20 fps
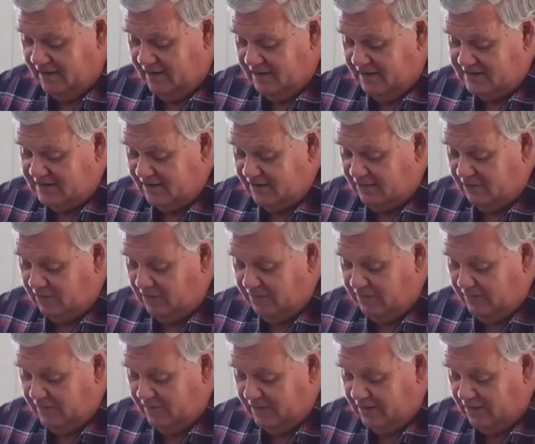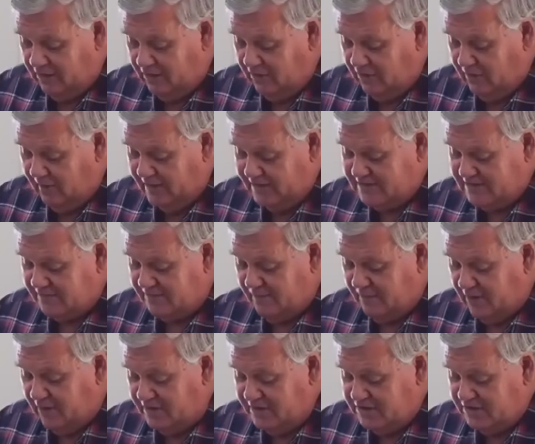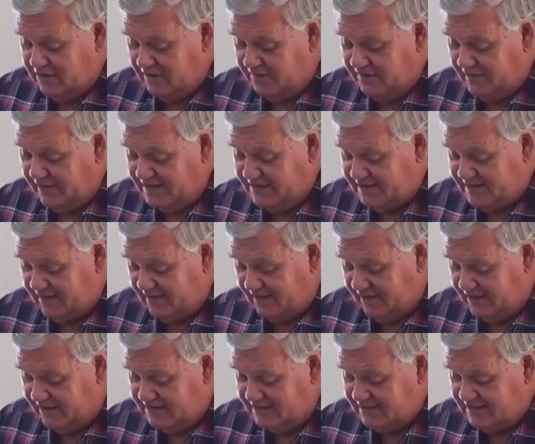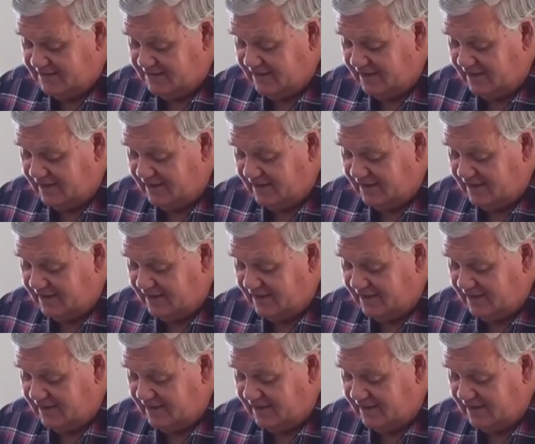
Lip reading: So I will always remind you of these things,